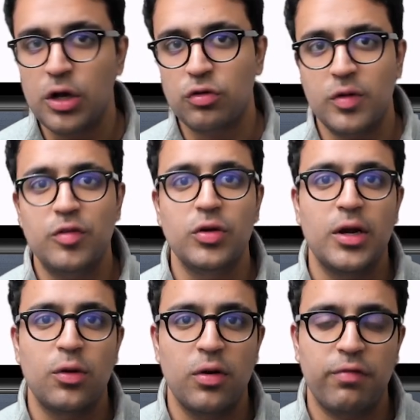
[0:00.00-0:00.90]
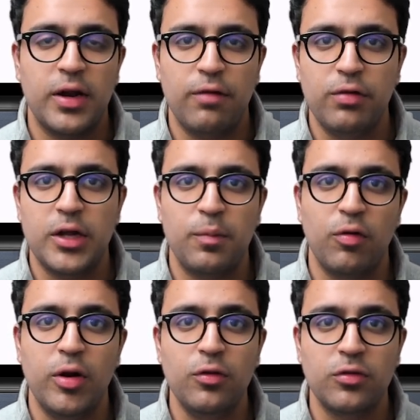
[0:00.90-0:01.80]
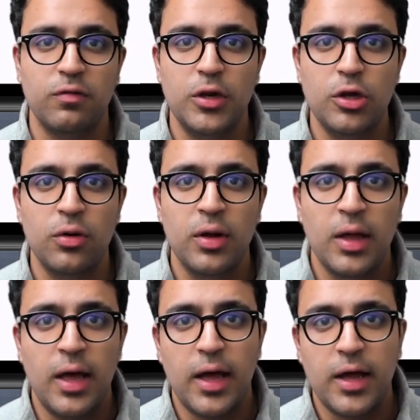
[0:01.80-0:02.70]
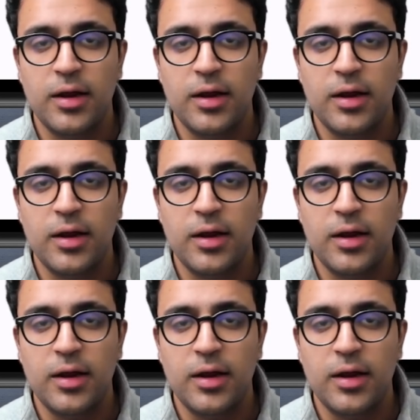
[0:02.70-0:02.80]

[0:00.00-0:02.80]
so that you get notified every time I release a video. And